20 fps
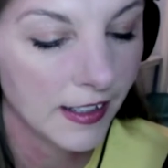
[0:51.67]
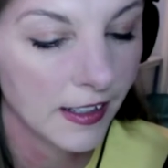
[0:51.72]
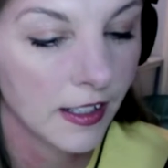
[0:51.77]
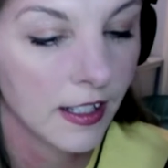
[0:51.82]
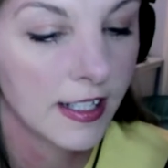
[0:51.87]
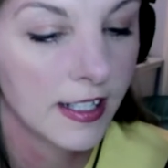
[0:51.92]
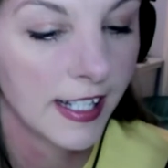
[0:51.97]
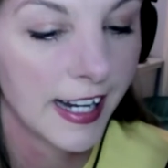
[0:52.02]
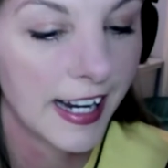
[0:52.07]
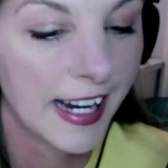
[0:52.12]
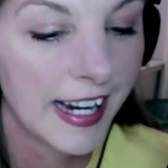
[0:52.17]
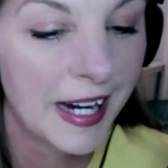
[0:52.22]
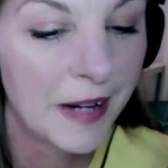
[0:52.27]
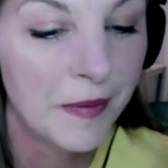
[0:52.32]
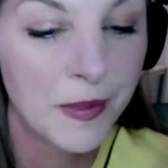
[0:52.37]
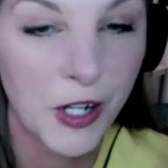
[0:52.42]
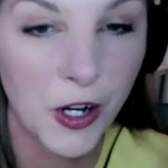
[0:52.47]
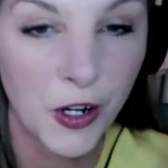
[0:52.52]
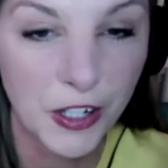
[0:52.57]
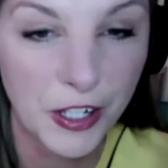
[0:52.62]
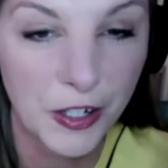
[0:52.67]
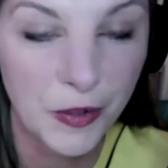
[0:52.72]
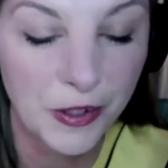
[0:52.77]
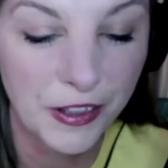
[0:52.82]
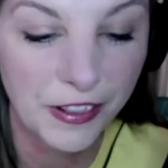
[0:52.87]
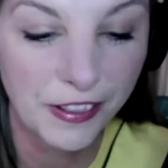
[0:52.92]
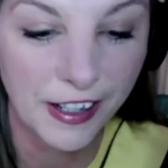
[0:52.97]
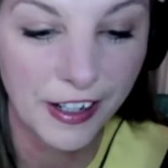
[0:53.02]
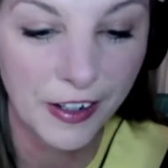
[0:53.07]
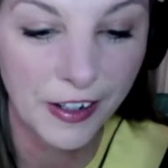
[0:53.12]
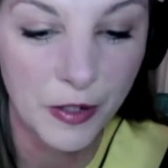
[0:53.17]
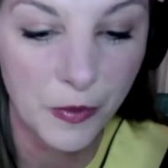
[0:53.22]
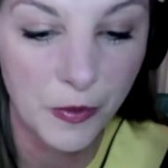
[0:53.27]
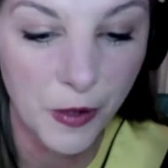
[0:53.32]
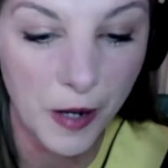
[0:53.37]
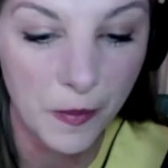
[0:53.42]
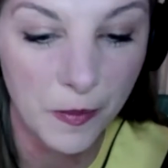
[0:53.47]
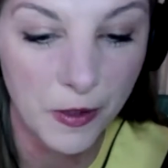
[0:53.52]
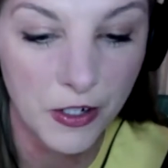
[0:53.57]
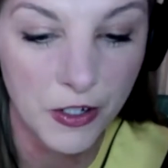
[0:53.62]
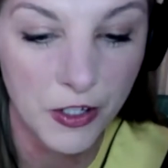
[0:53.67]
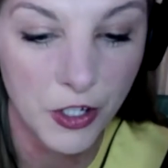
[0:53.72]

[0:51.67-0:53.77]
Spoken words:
Today, I'm talking with Larry Roberts,